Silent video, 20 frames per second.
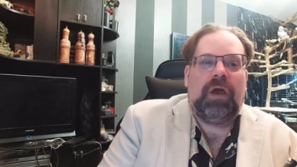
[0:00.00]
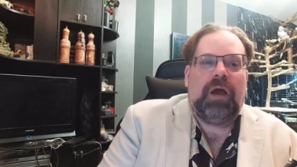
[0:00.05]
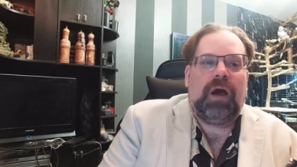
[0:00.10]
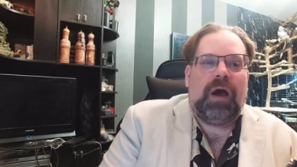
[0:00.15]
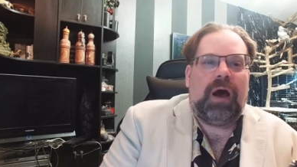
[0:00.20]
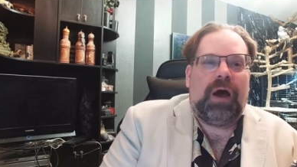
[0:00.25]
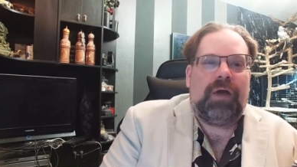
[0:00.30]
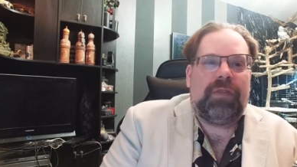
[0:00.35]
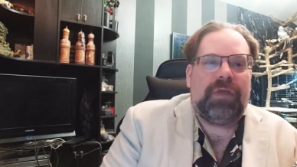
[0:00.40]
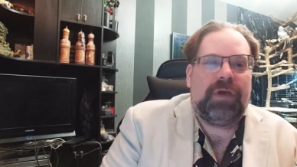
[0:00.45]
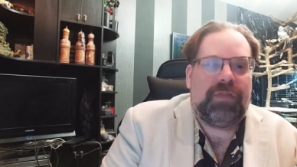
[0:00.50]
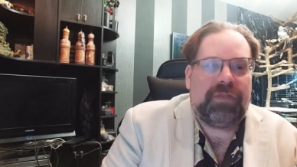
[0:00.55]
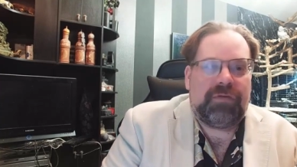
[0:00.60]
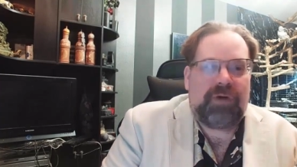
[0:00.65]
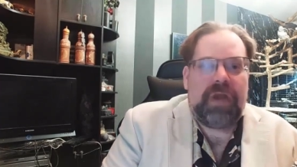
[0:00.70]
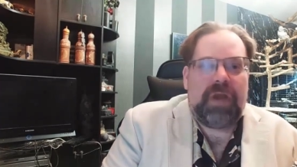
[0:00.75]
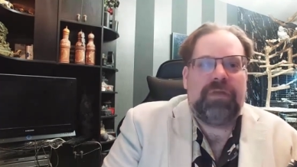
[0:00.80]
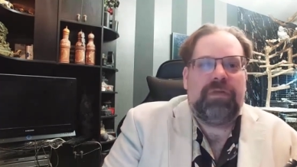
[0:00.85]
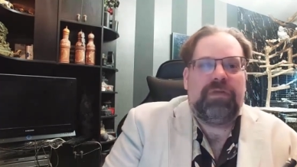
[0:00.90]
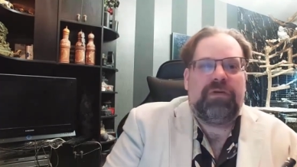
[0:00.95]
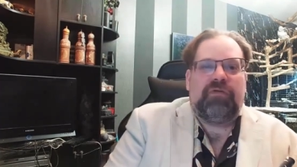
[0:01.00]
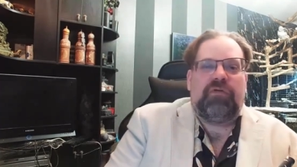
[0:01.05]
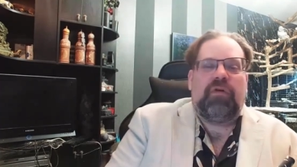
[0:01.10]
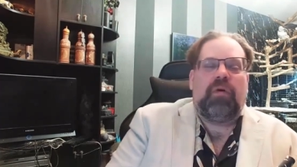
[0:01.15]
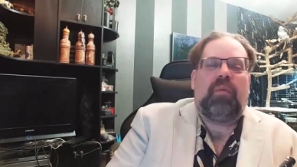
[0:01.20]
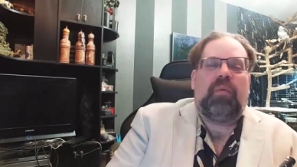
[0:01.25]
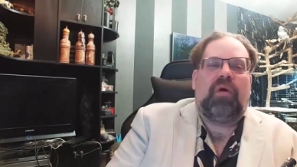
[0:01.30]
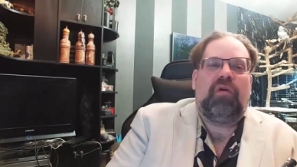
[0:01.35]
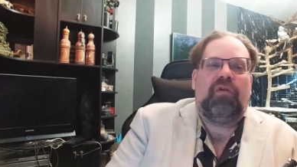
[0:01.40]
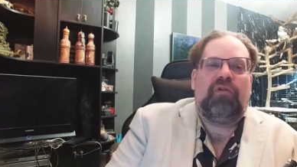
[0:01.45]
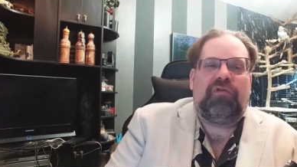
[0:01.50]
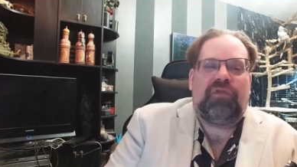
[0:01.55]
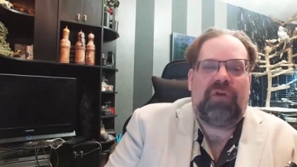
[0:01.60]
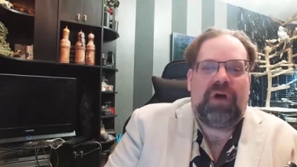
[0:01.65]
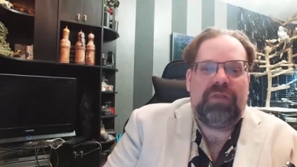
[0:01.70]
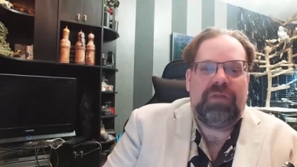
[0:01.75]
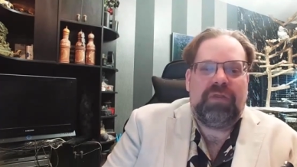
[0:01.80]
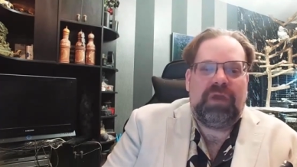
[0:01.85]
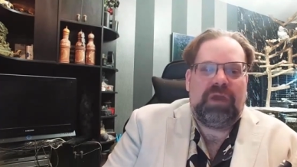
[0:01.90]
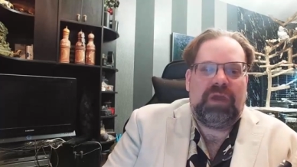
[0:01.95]
Uh, they threatened to remove
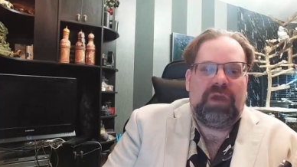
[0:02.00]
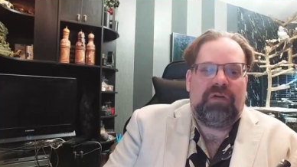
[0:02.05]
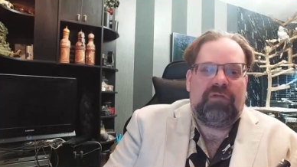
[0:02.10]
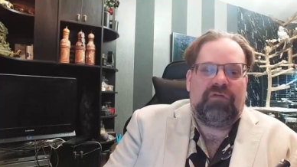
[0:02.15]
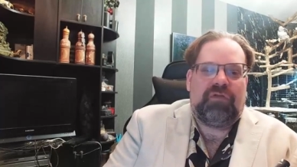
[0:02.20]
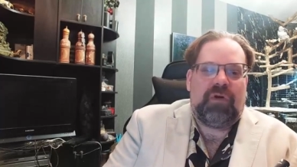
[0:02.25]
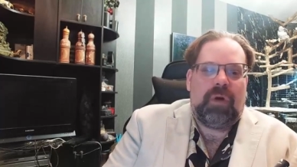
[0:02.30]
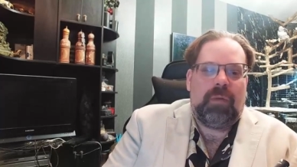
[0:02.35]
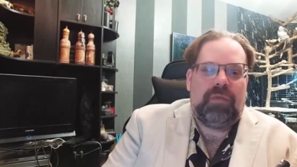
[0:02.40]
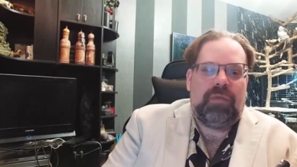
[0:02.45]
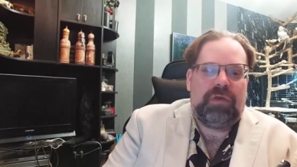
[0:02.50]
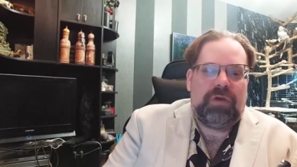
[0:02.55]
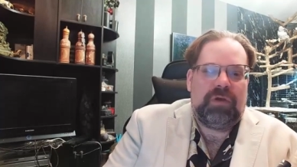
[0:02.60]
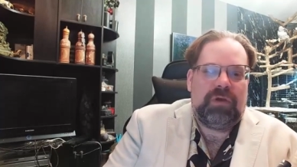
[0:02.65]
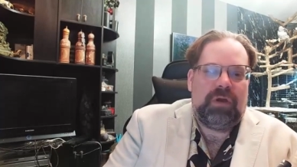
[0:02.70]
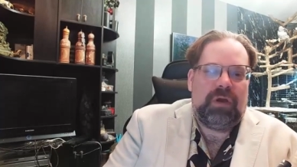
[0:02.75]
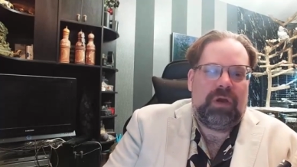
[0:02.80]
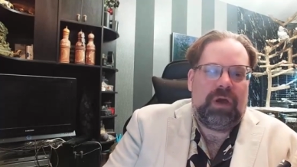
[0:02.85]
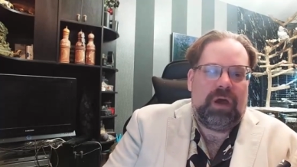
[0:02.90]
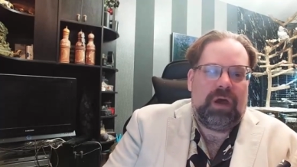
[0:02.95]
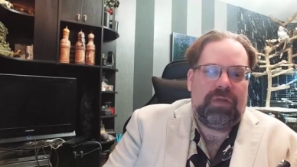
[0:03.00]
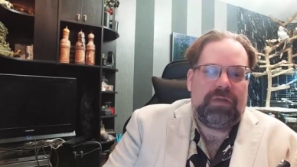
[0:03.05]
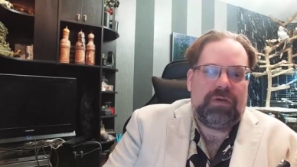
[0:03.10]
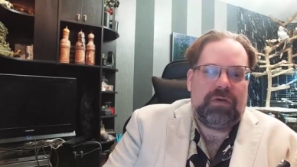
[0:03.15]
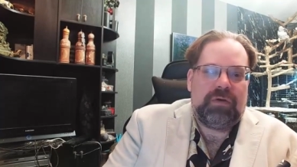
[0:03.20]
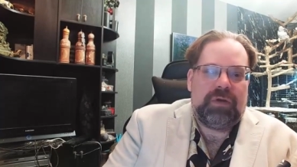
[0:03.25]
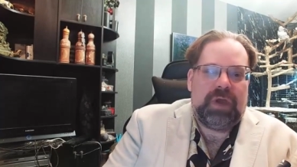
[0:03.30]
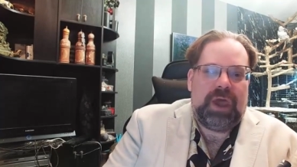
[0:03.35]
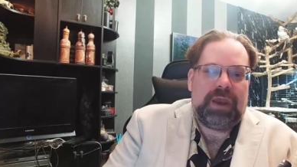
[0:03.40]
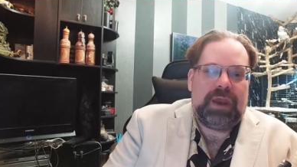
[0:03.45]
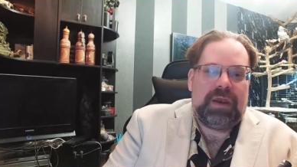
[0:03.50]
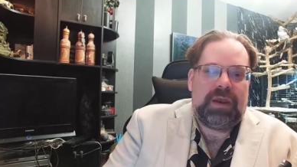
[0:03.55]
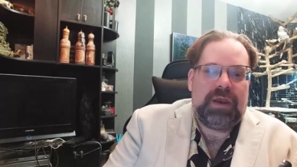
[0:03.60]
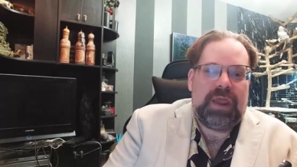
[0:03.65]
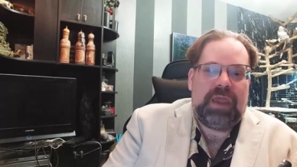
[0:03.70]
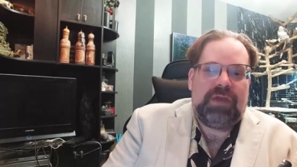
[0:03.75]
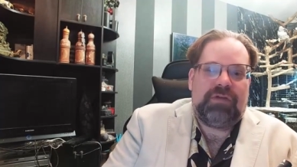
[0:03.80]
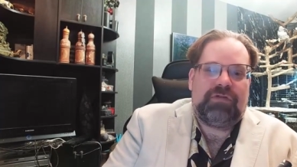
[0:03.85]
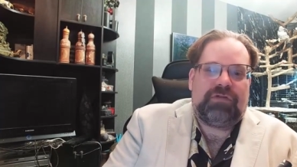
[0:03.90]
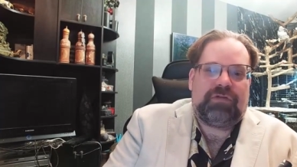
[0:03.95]
funding from the, uh, the, United
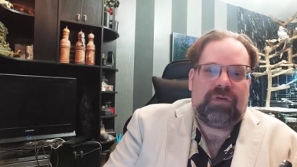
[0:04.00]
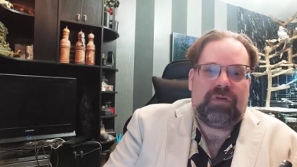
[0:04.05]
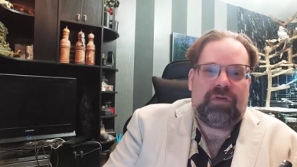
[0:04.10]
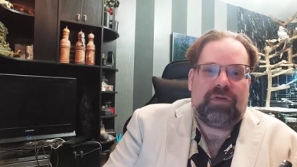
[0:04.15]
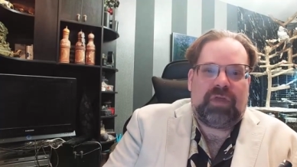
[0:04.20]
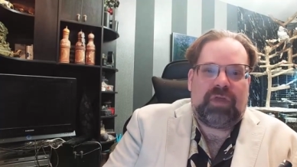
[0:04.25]
Nations.